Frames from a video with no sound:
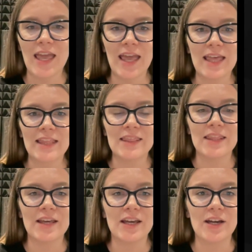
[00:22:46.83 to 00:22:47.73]

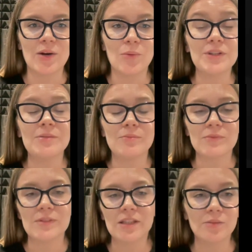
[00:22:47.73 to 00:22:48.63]
And what
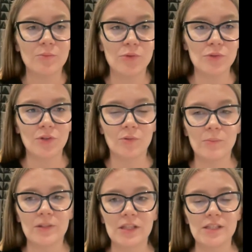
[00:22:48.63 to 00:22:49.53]
still most
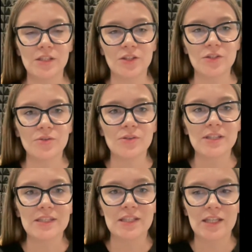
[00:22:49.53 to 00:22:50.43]
companies do
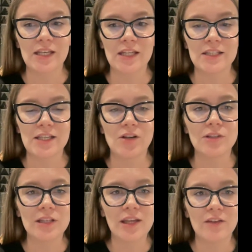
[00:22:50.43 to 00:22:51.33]
is they
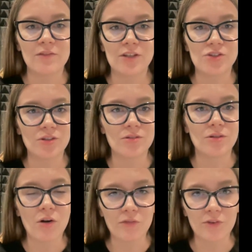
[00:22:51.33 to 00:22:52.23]
only have like
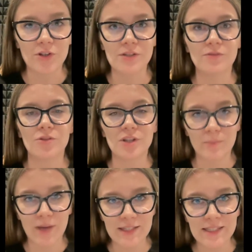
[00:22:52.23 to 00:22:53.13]
general offers for the
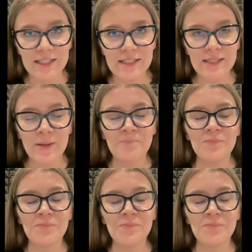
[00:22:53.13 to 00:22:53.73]
masses,